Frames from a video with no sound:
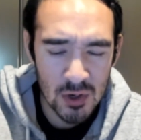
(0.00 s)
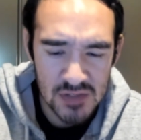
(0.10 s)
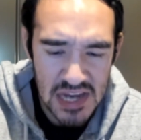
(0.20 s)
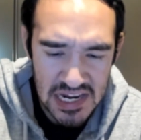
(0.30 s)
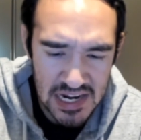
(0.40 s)

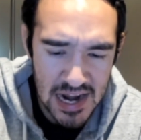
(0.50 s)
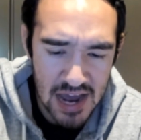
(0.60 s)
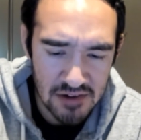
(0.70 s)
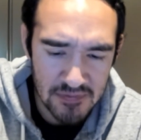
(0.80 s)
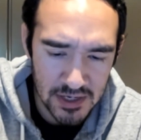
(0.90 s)
taken it
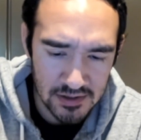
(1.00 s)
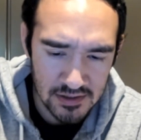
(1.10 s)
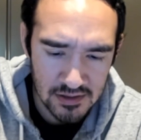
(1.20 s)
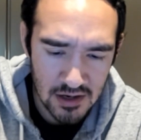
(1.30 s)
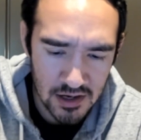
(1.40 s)
out of me,
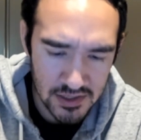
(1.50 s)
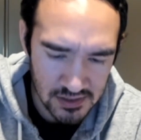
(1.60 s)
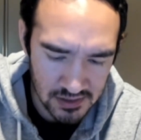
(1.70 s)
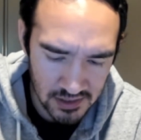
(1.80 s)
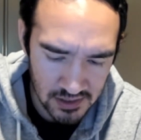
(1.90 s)

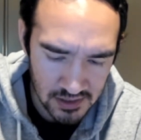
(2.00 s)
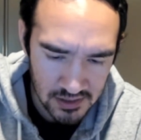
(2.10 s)
honestly.